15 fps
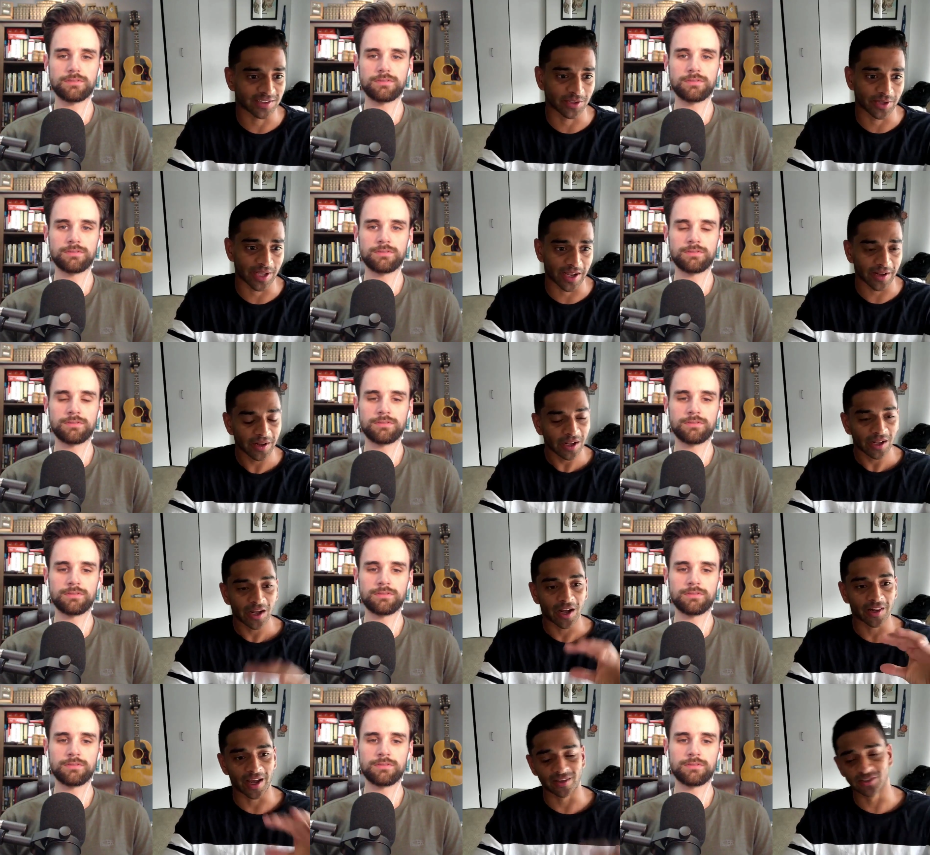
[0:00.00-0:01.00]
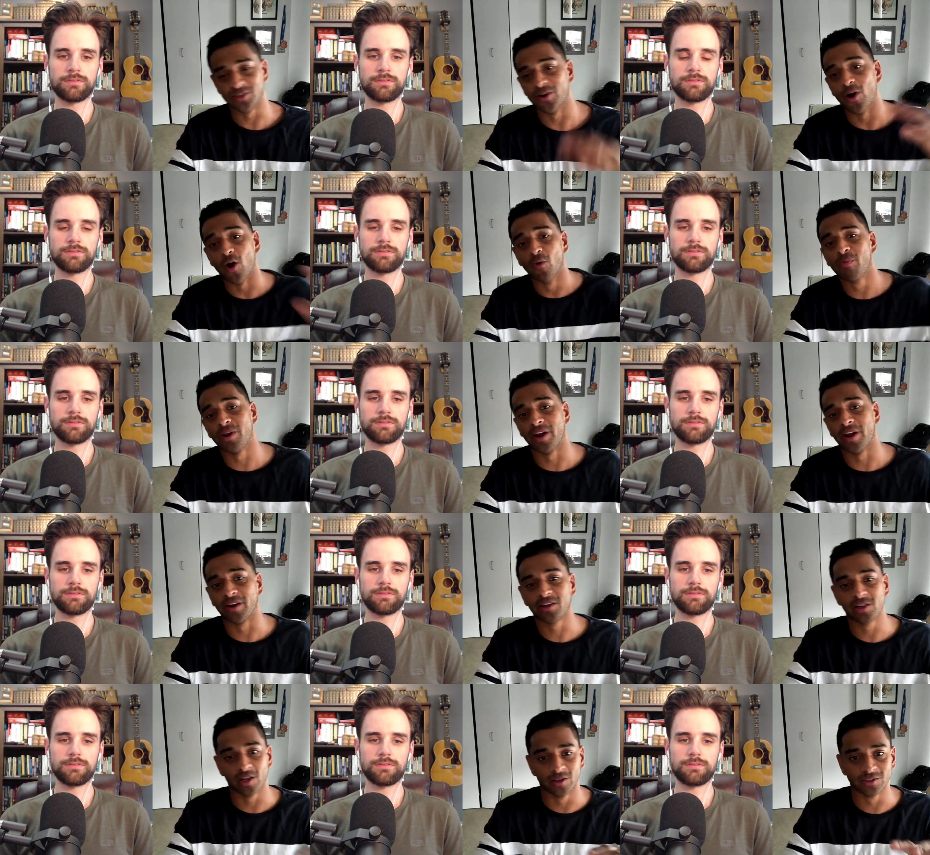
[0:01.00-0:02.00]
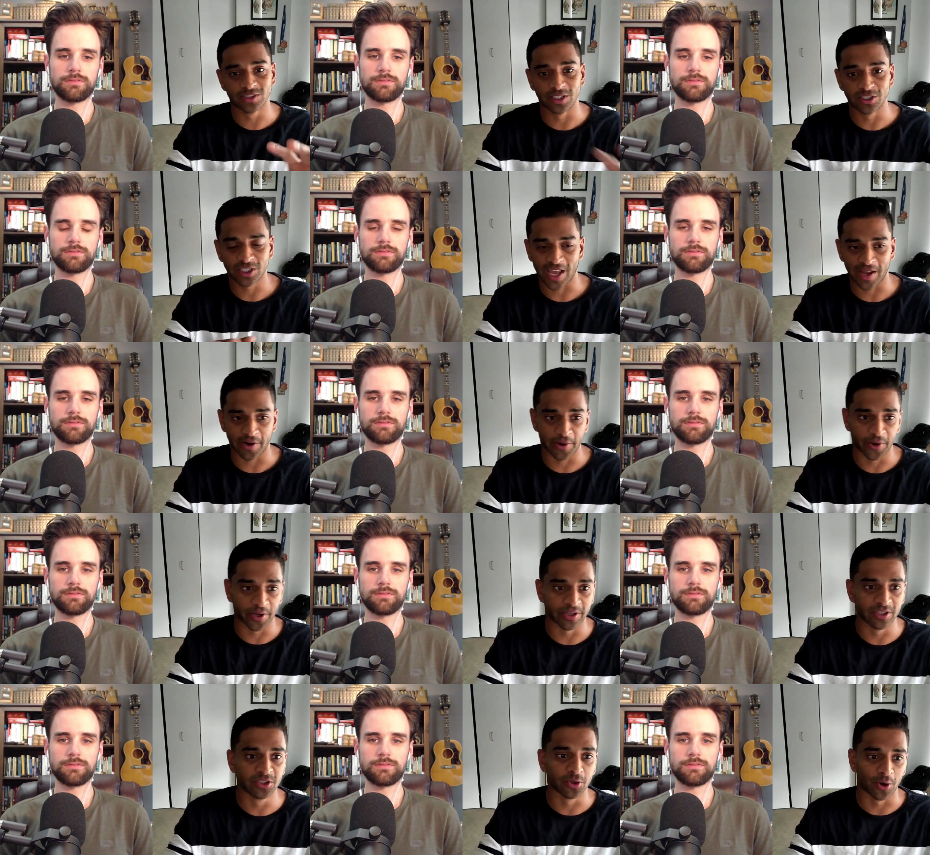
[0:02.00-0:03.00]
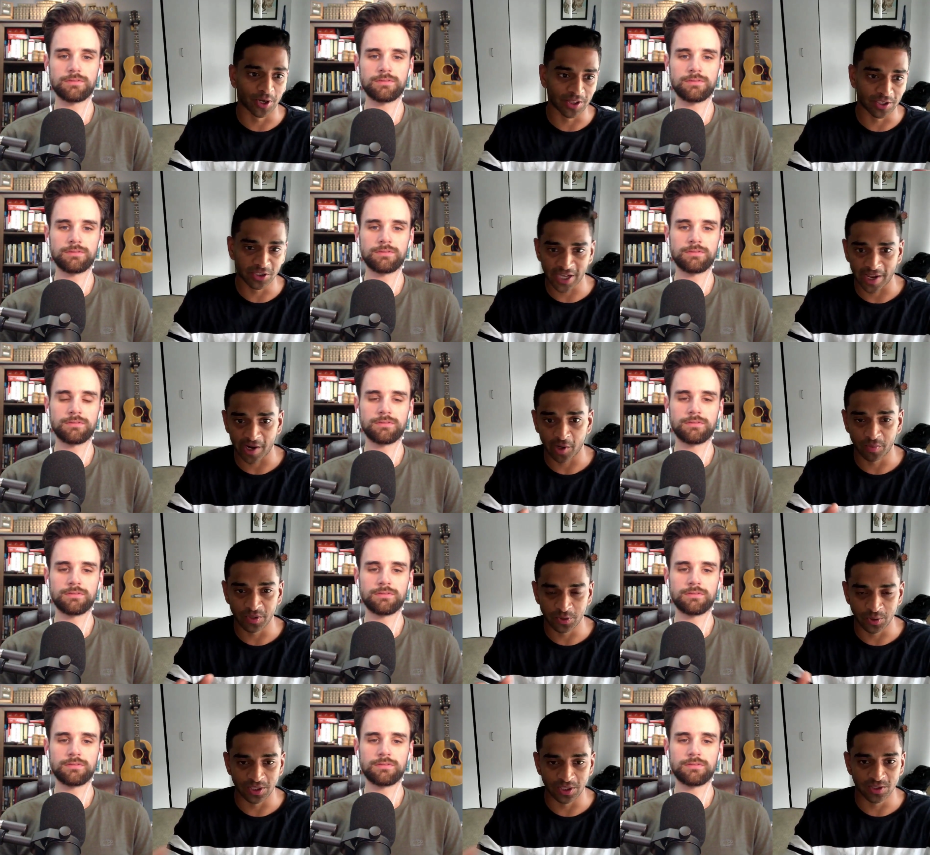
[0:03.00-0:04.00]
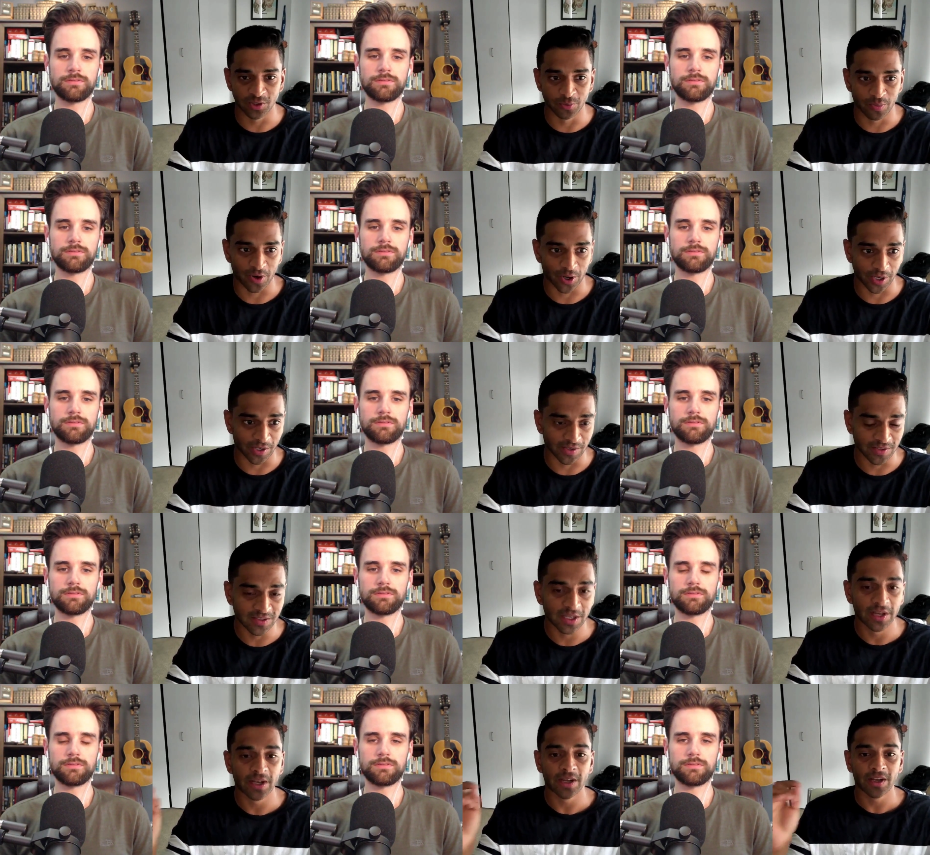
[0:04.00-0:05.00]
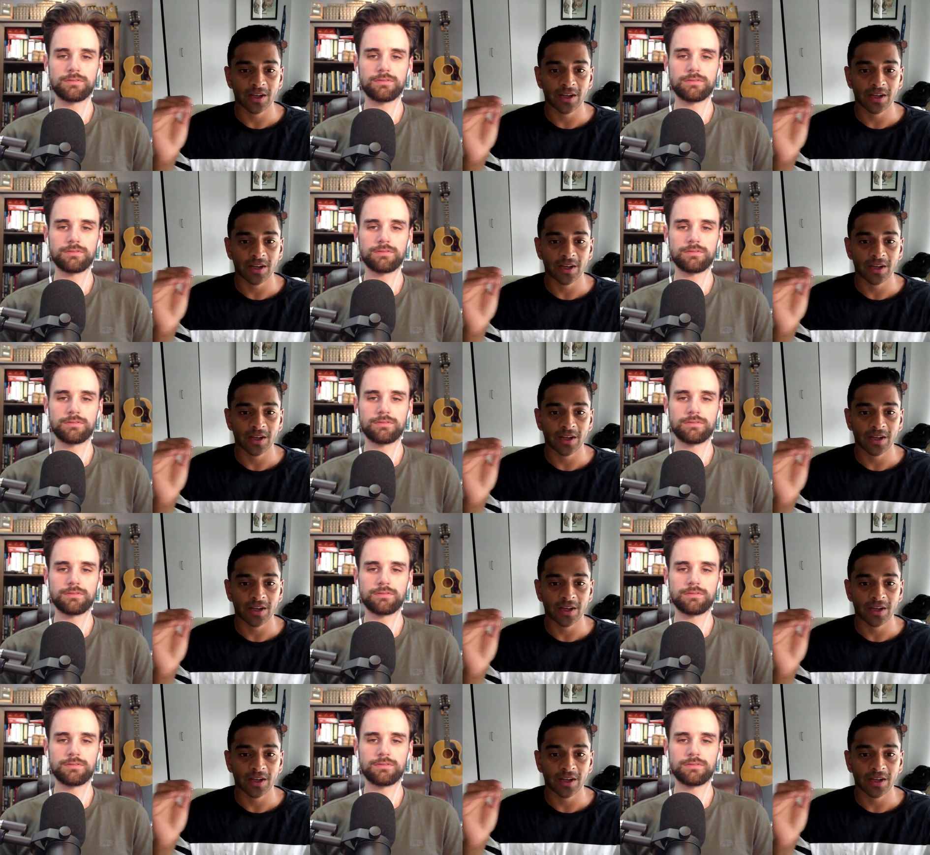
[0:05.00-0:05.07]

Speaker 1: so that allows you to open and close the channel and join the channel between two parties.